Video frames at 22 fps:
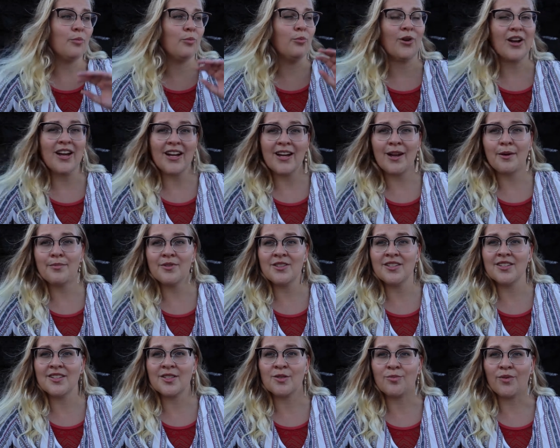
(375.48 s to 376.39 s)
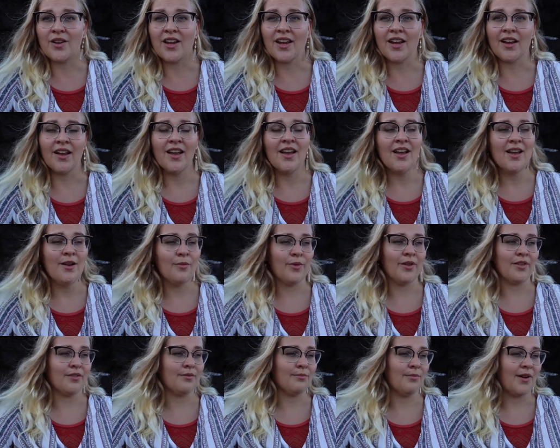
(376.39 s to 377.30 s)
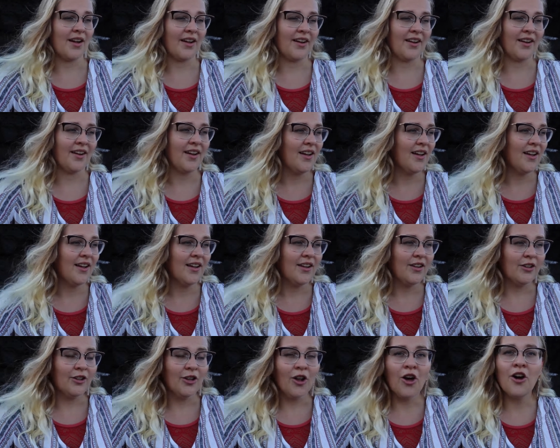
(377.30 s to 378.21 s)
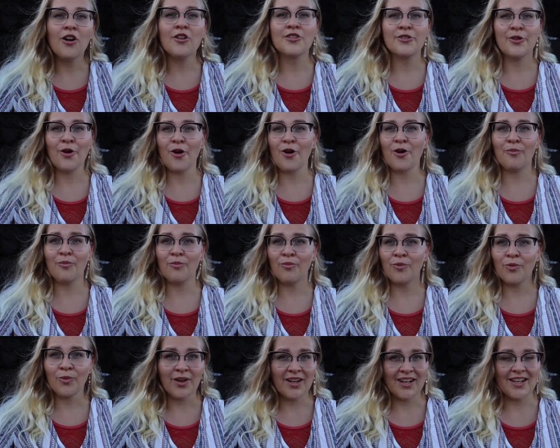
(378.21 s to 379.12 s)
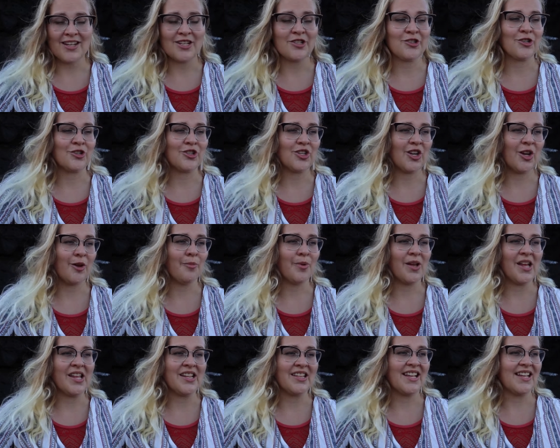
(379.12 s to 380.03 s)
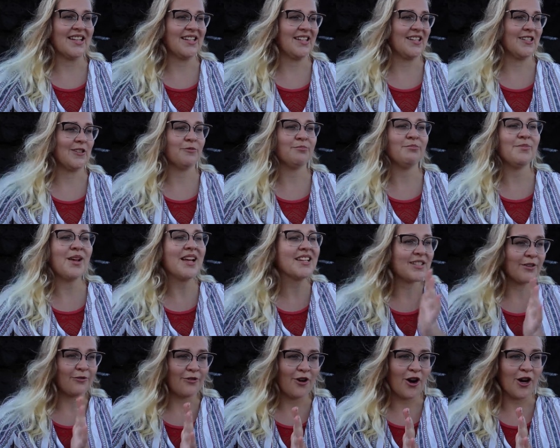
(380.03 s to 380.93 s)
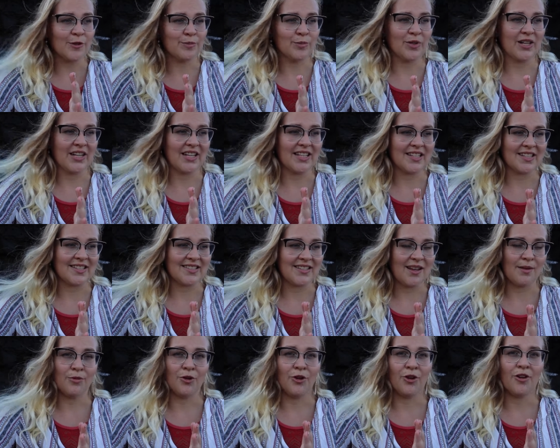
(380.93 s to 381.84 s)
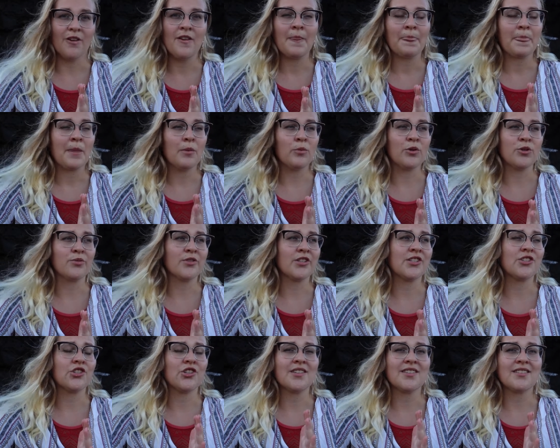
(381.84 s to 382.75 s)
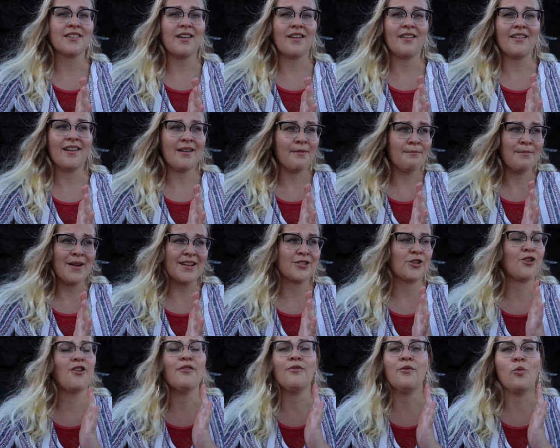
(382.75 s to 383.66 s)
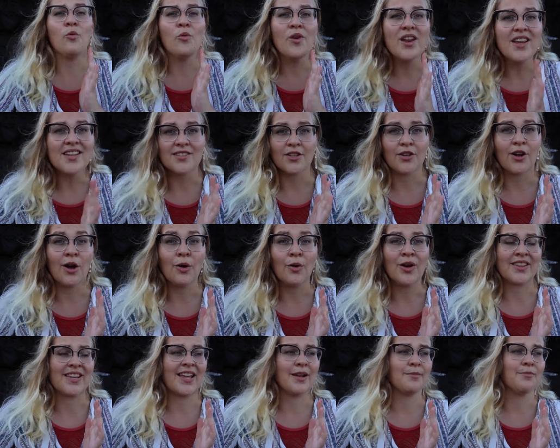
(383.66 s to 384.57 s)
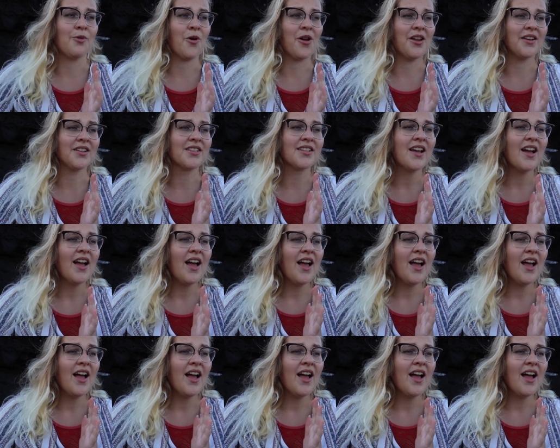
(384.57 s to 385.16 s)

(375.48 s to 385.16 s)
breakup in the spring with my long-term relationship, and then this massive heartbreak in the summer, which was just a matter of weeks ago at that point,